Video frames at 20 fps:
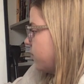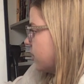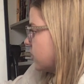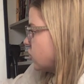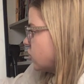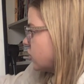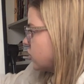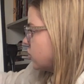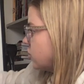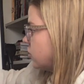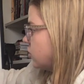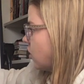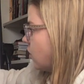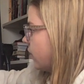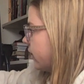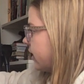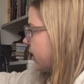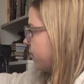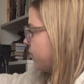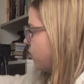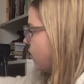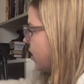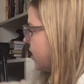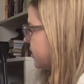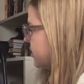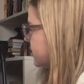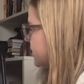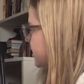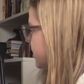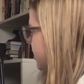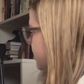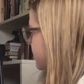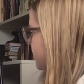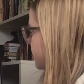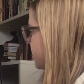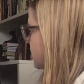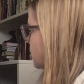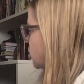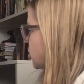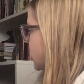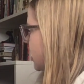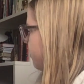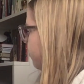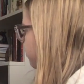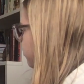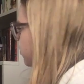where it's just going up once. And then this shape